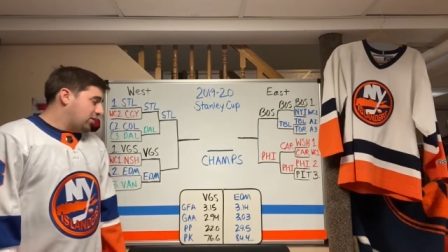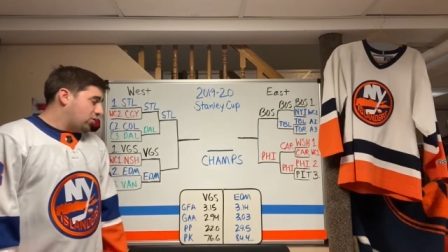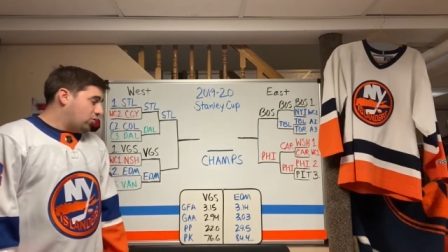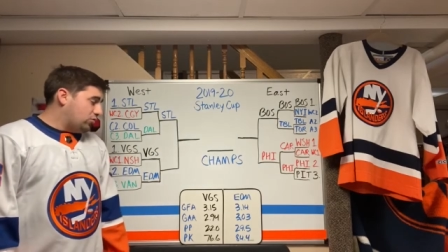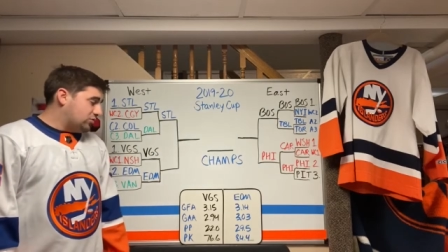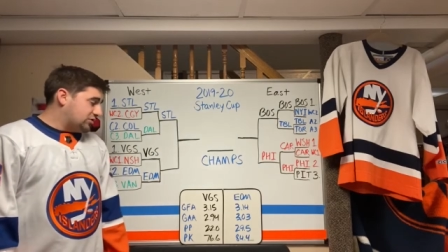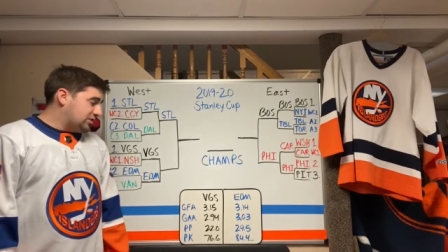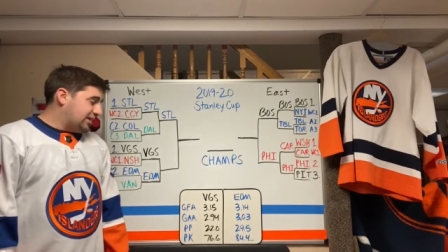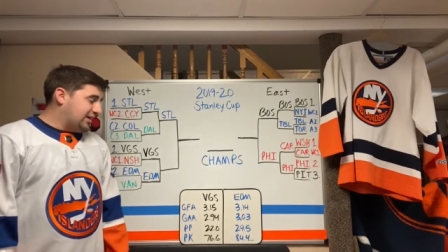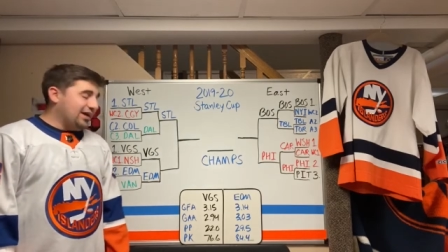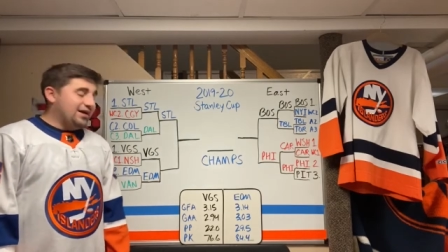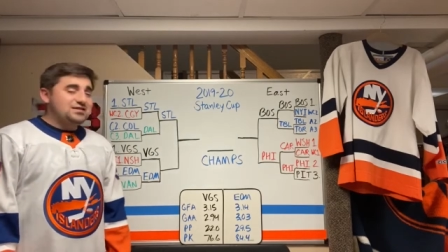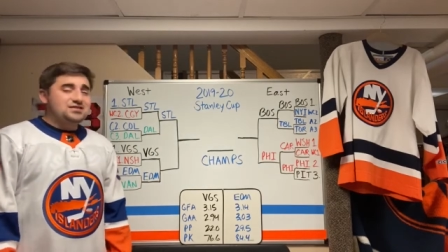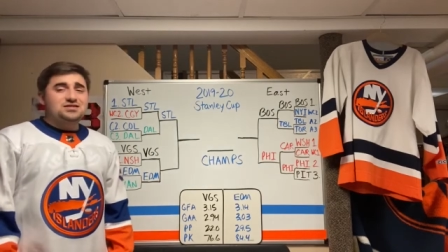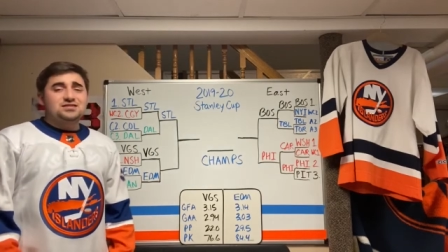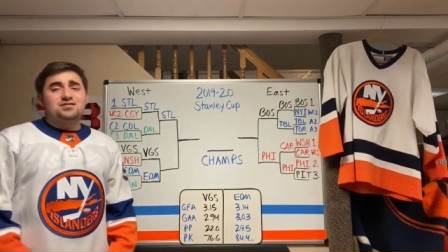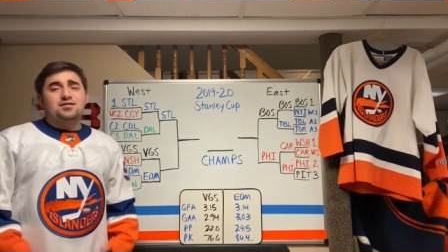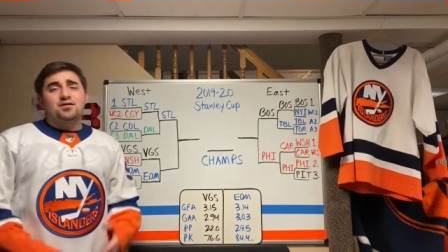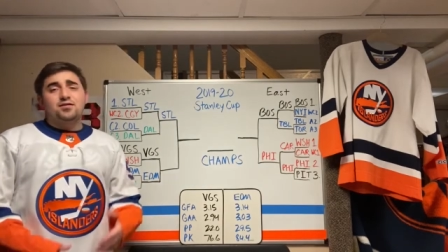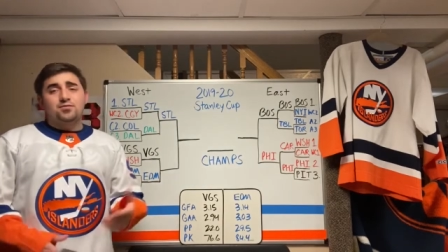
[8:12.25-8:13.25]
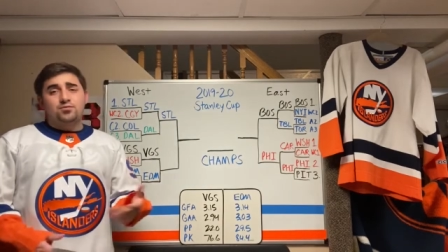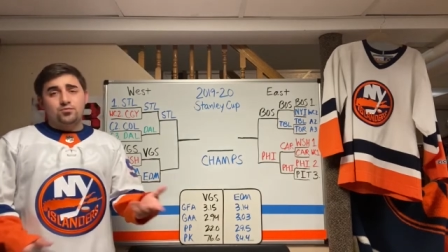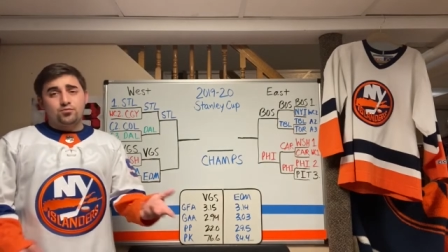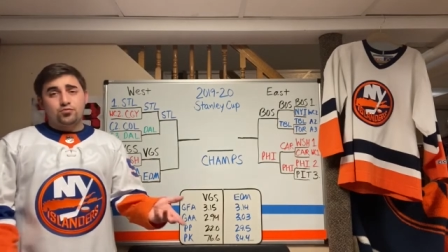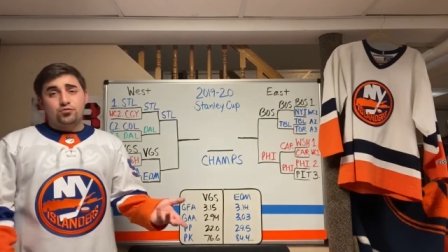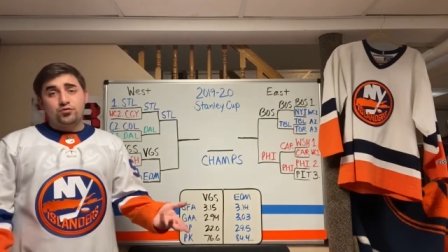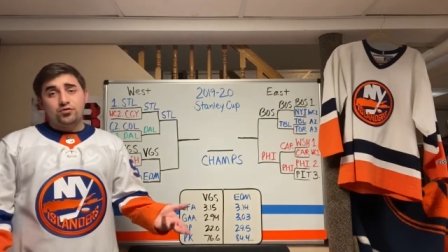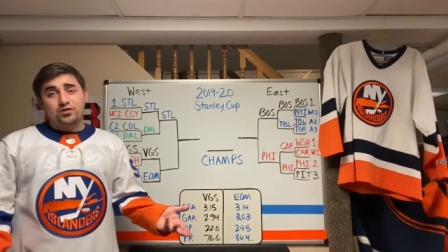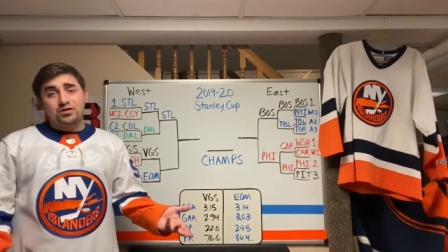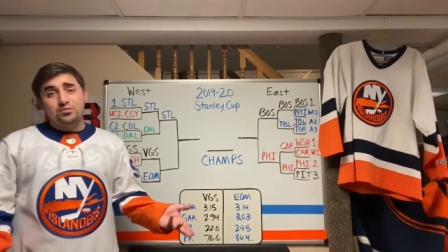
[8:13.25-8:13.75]
Goals against,
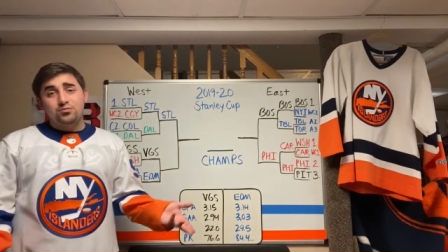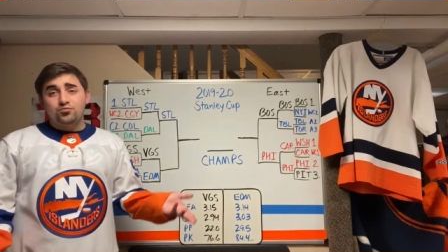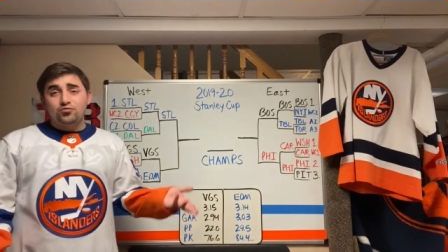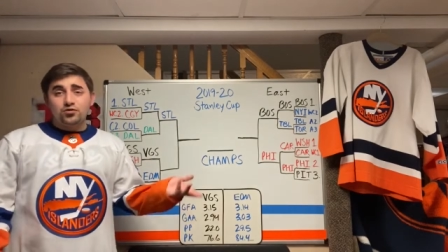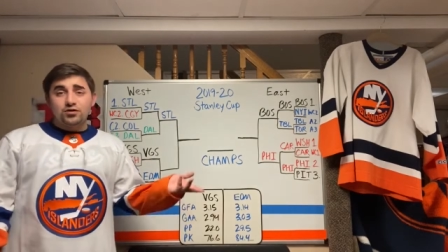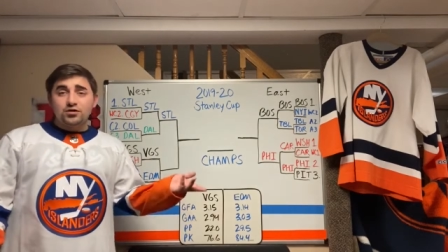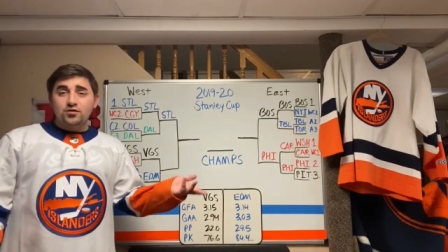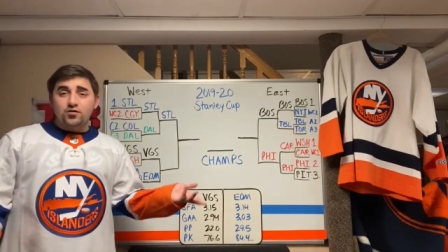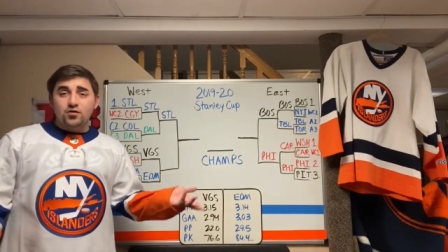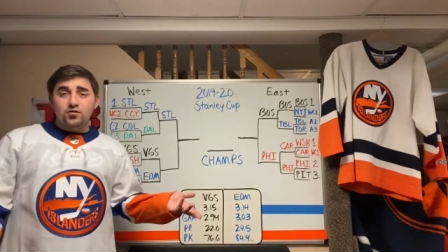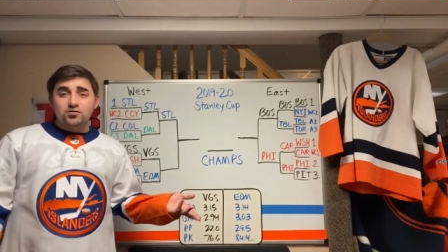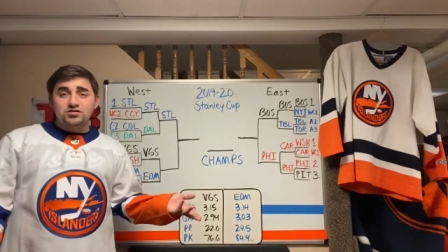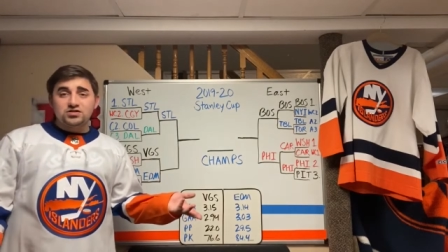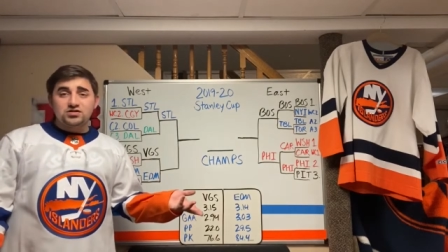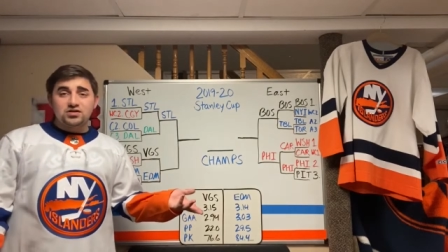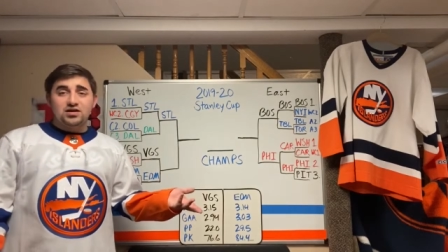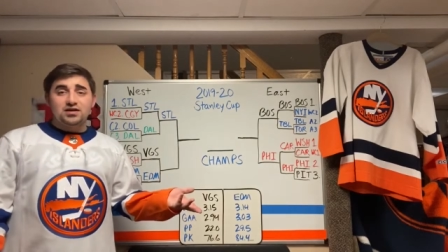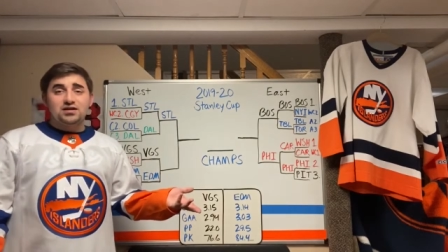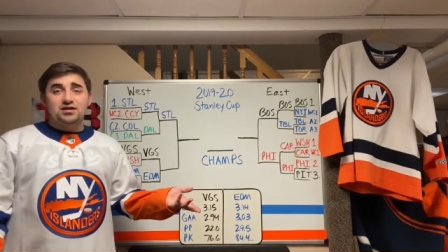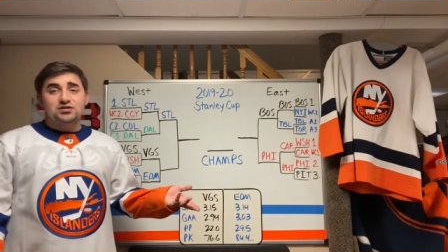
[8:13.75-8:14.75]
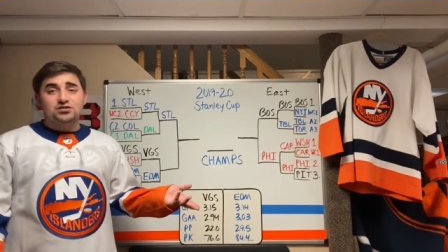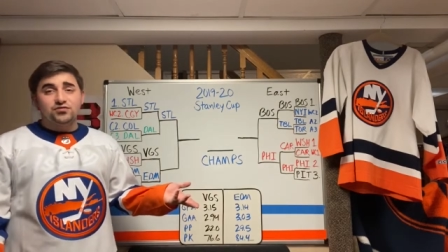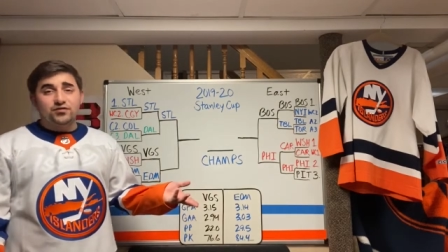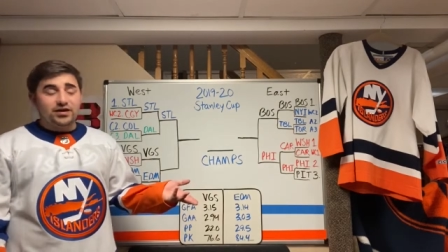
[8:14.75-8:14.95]
pretty pretty close, slight edge.